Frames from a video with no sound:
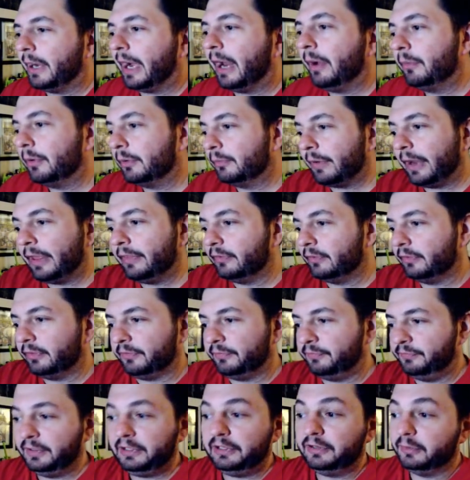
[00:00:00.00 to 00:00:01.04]
But I would have rather
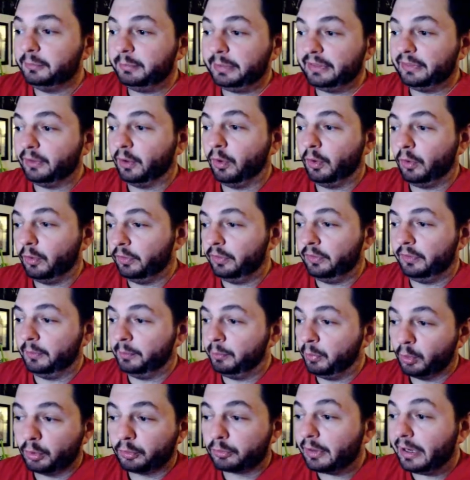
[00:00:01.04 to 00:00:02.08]
the figure be the
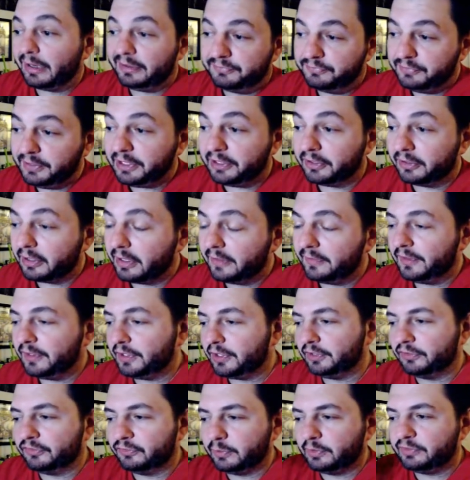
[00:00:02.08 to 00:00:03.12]
the Pork Grind figure, and
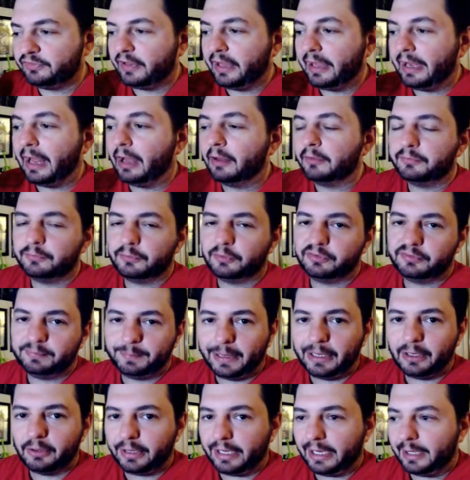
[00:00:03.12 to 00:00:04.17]
then you could switch the head out for
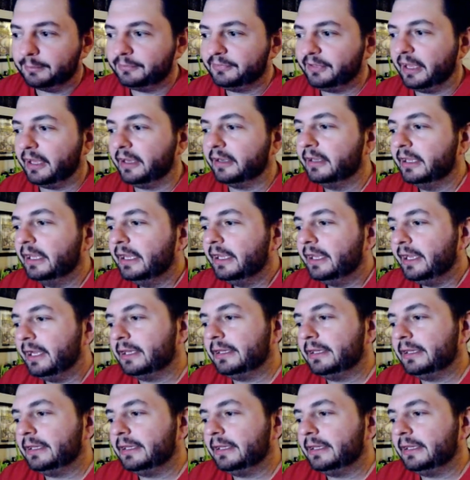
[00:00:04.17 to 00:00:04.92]
Spider Ham's head.